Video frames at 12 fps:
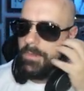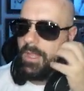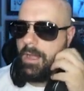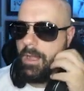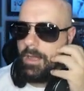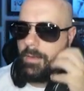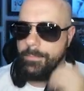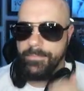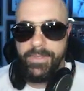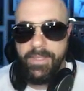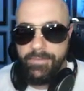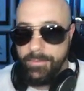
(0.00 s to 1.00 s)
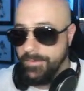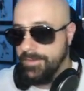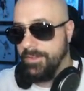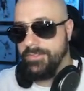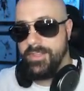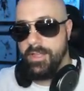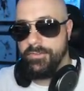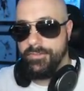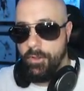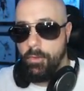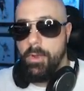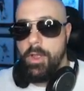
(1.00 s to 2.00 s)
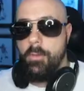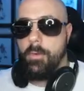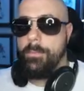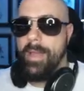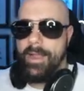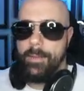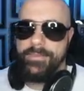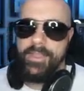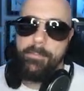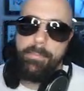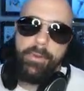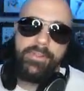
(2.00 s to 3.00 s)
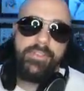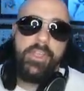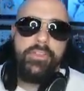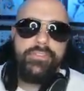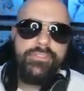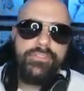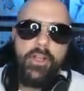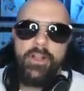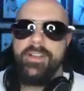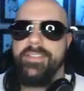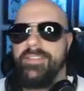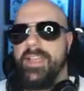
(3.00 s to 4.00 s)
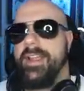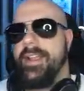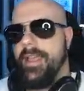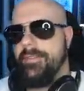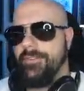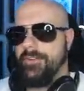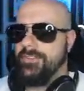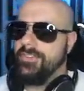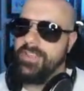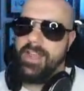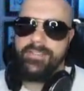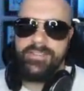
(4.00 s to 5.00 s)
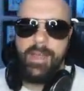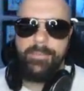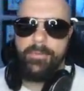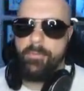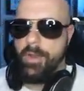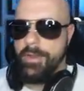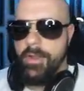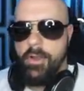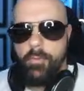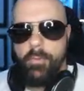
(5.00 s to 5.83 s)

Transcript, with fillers: um, gives up the touchdown. So we're back up 10 points starting the second half here. Just got to stop the run.